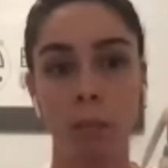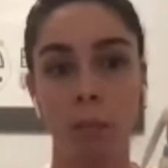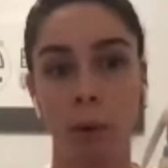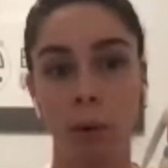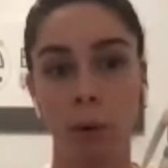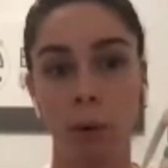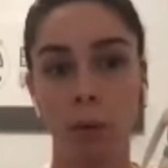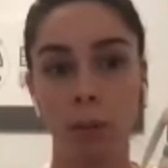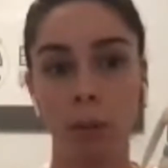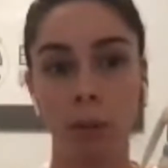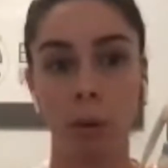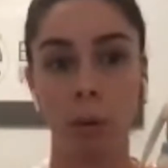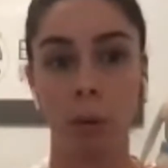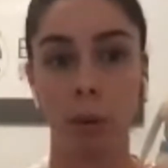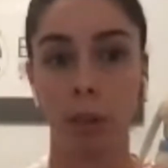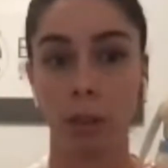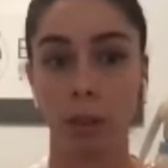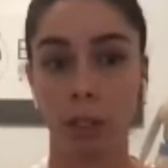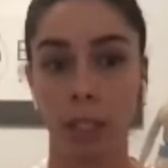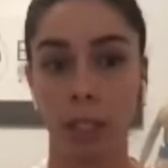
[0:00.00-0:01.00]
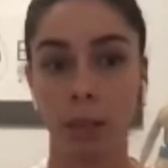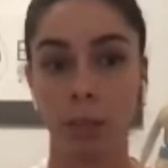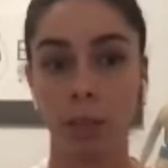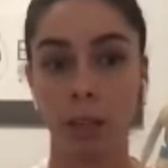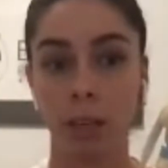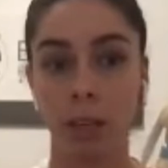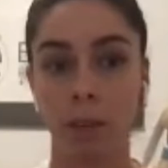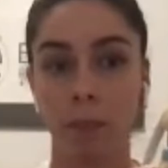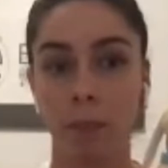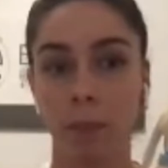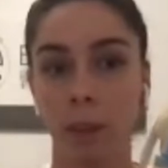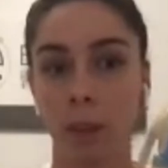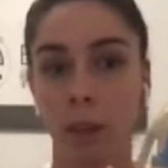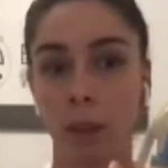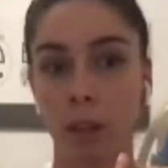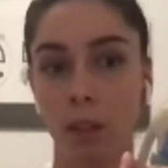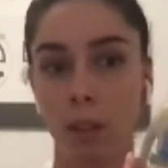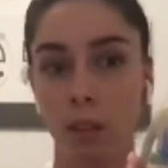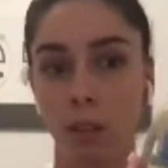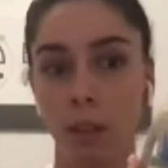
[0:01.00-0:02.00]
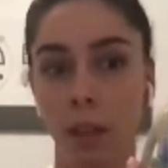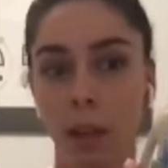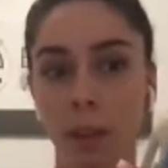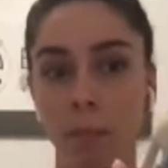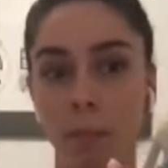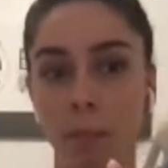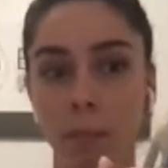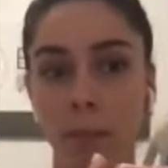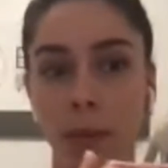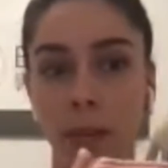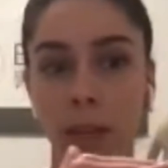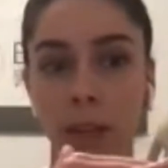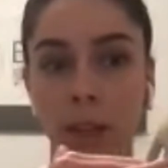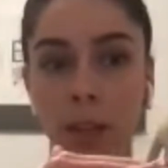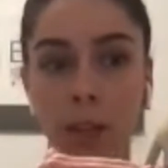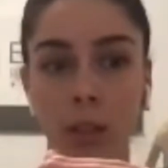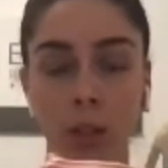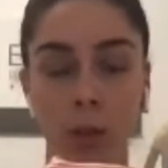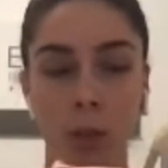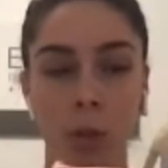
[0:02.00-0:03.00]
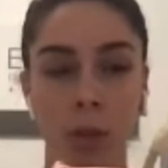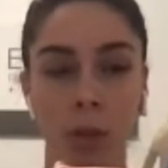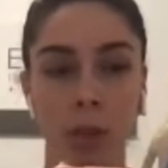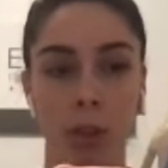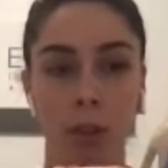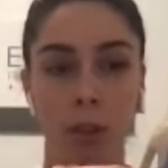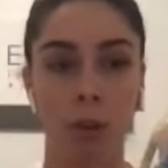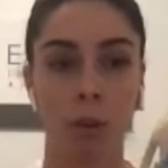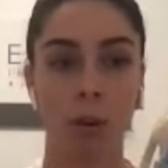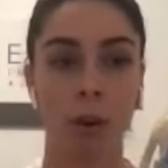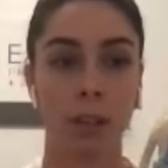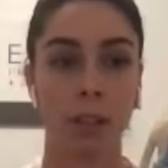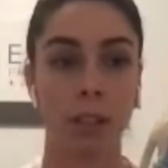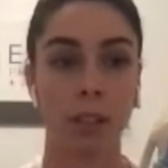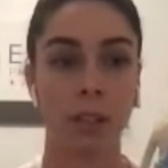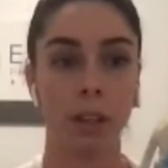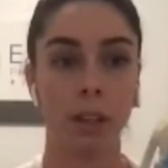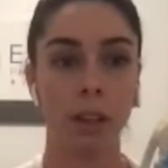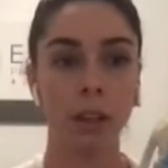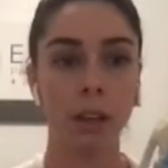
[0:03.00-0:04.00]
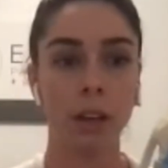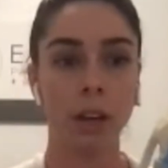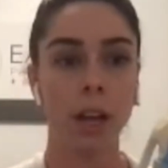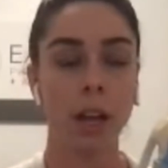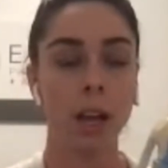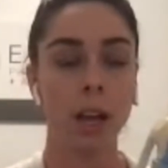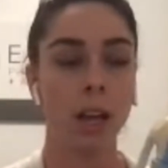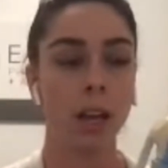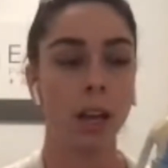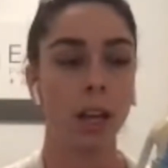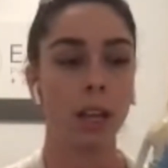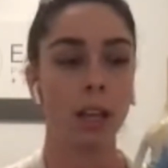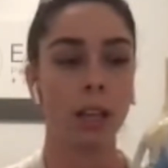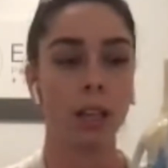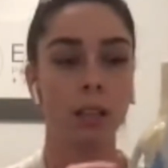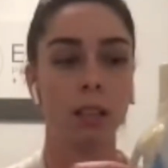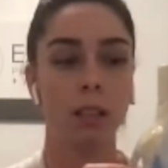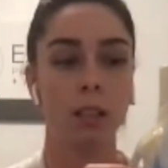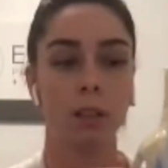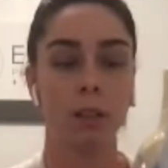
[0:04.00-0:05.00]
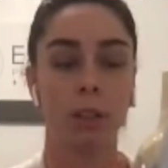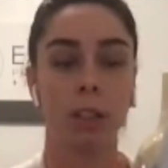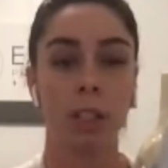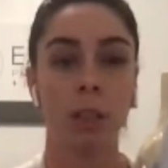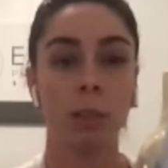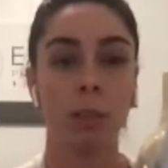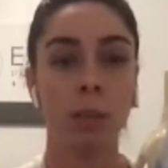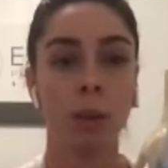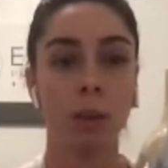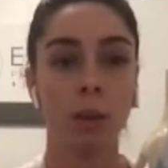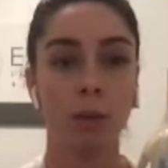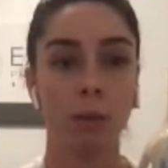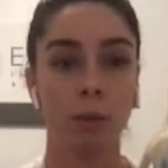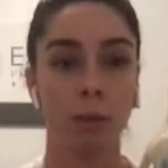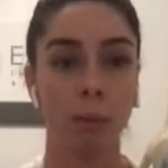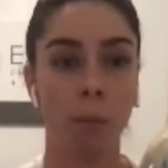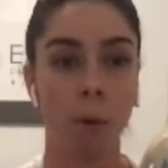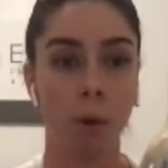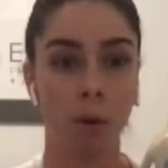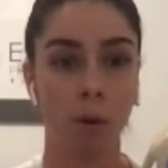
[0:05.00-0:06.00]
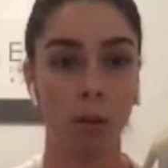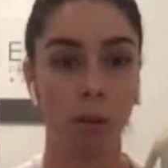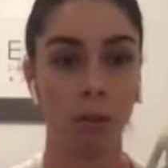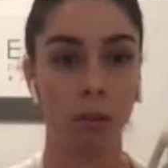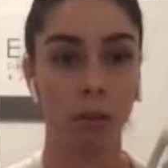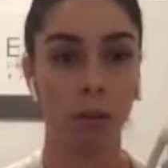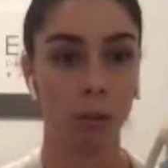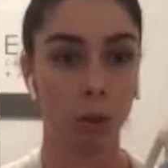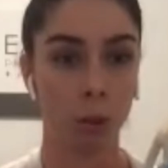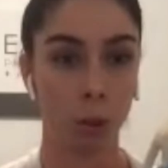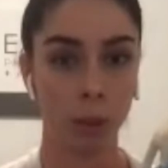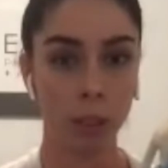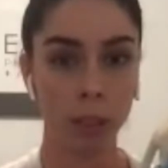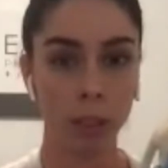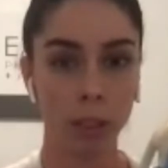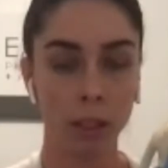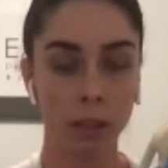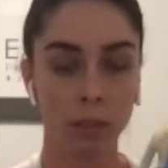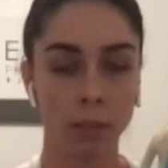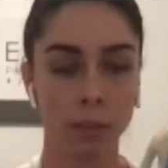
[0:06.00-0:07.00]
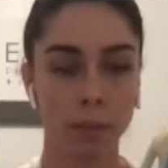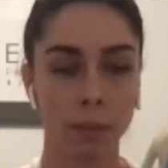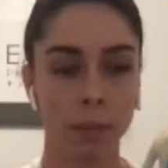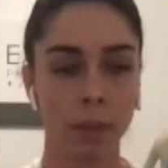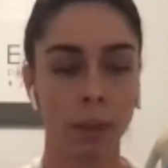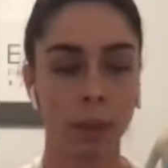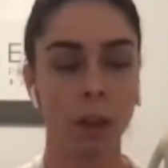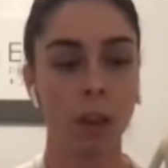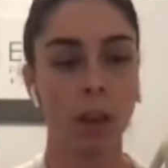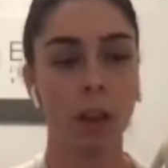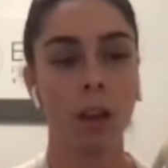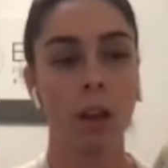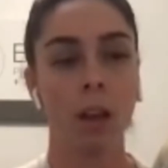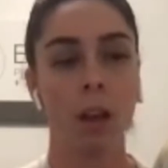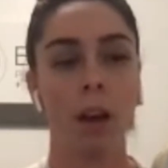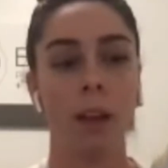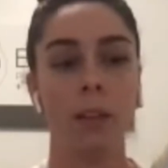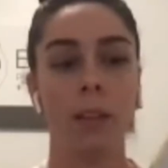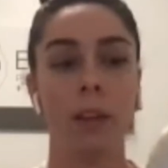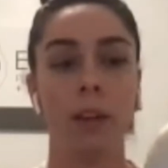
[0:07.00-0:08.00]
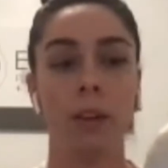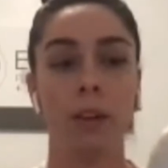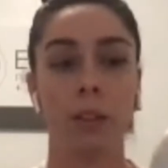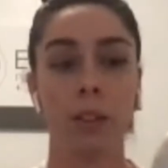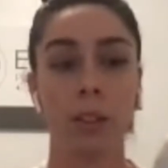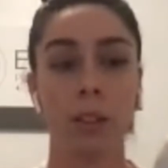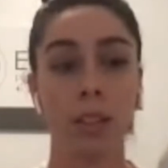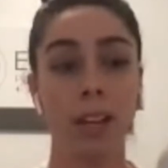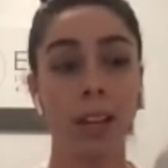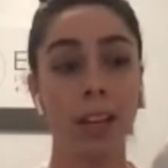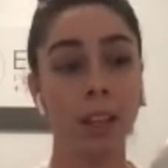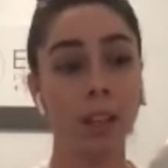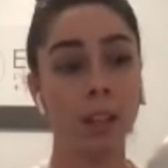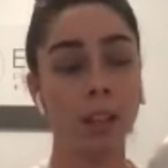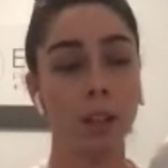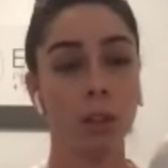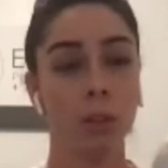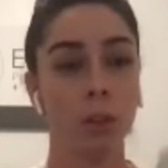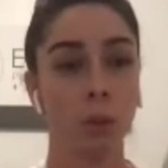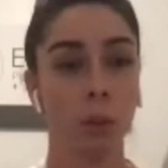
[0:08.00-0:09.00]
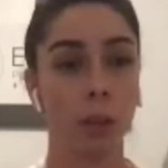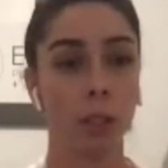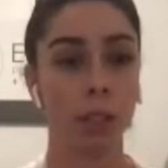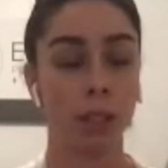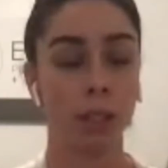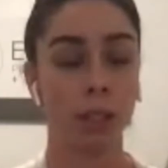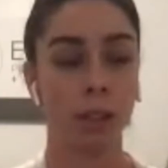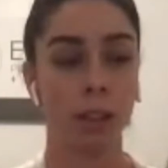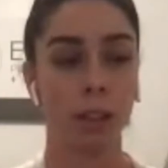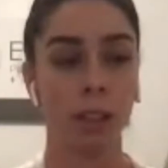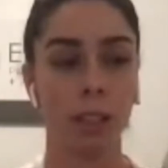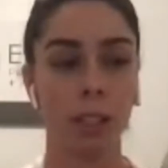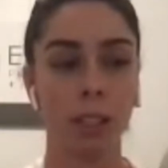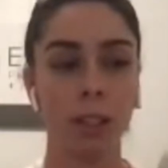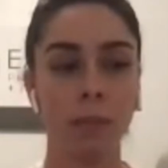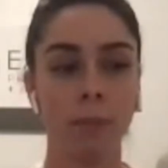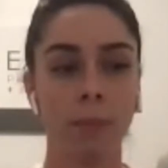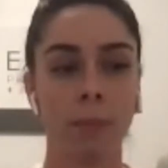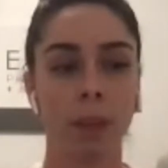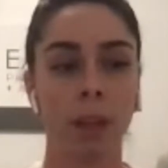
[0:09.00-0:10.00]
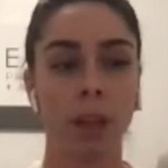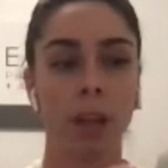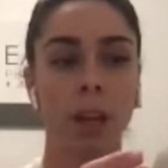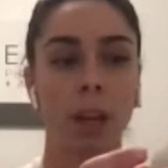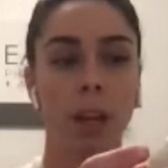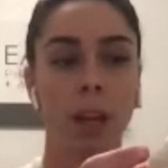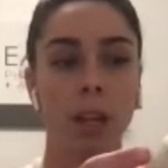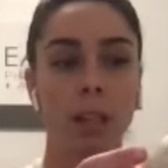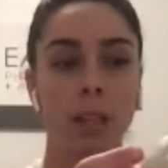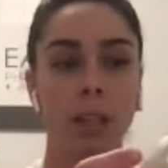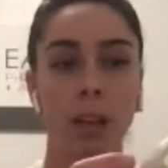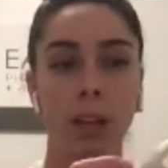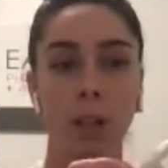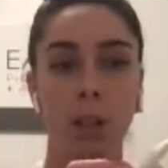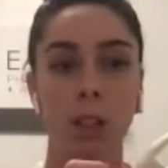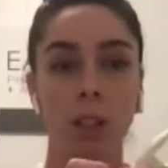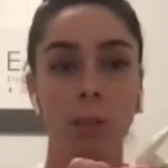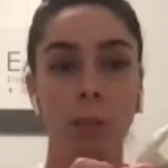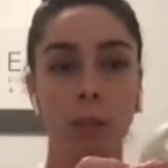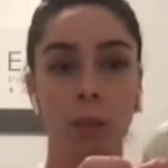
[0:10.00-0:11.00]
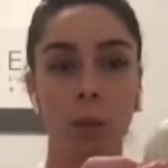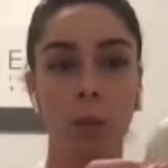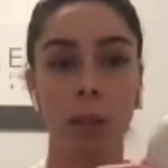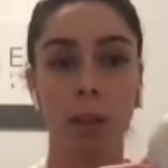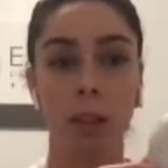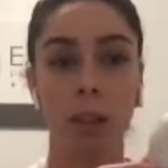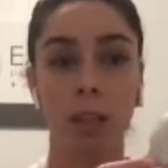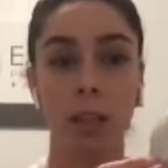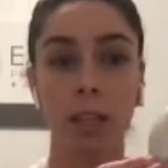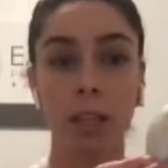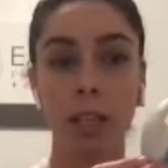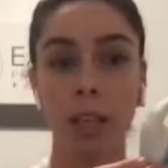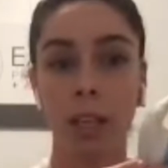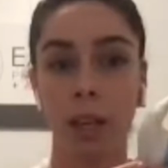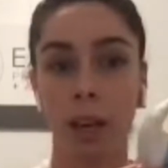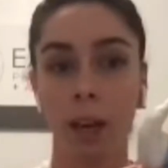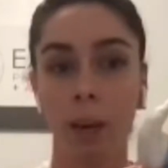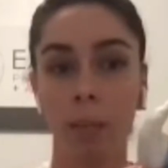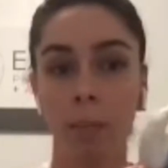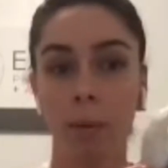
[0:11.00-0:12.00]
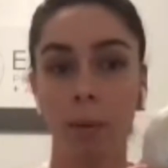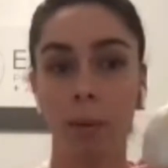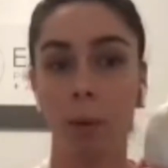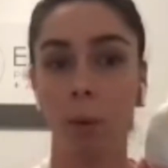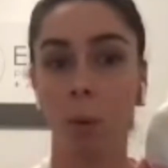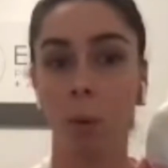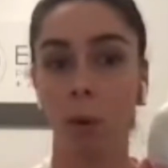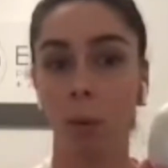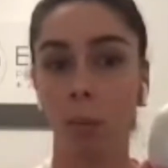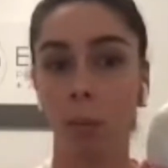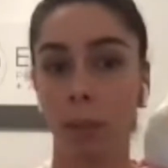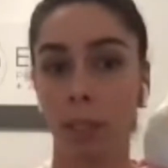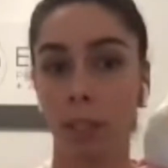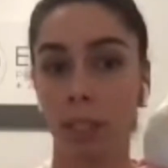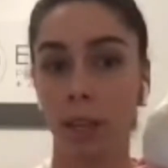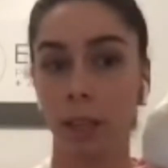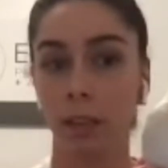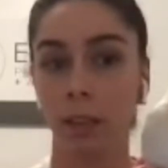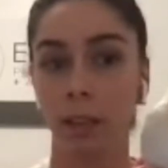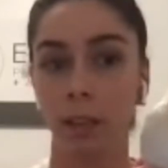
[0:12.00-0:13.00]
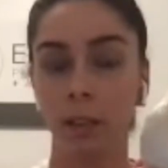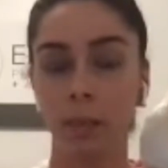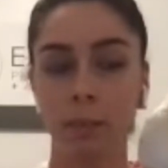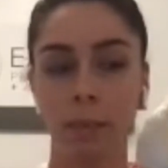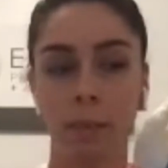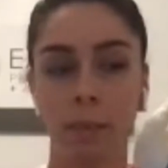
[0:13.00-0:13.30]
bone or your tibia. So that main joint across there is your tibiofemoral joint. And then our second joint in the knee is actually between the kneecap or patella